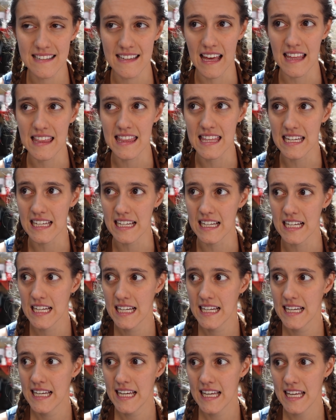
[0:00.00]
I think
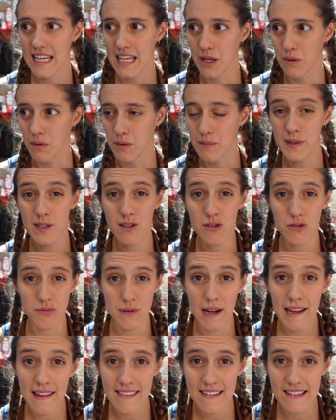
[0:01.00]
it would be a
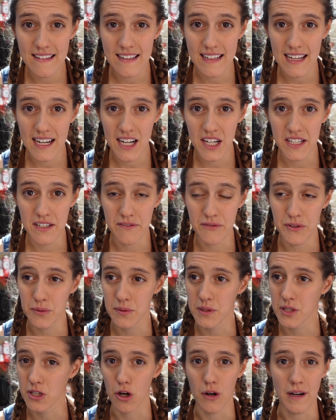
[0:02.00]
great thing to carry if you
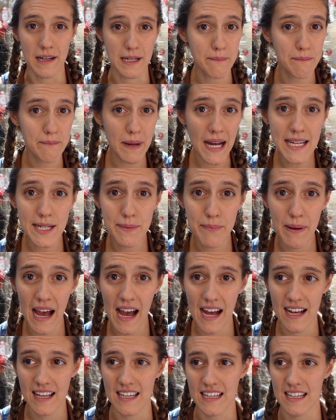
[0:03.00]
were going bike
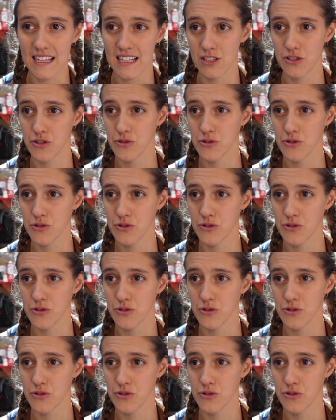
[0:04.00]
packing,